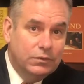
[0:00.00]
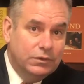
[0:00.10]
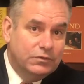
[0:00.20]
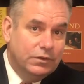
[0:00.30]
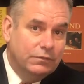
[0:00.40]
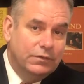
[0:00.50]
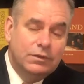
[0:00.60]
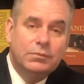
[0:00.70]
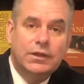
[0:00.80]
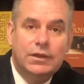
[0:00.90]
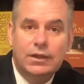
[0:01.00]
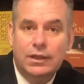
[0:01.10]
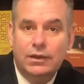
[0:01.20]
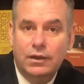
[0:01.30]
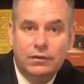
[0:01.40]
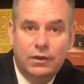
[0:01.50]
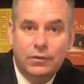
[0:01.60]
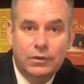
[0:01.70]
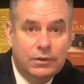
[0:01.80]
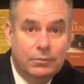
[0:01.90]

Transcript: in the shell of the implant and not know it,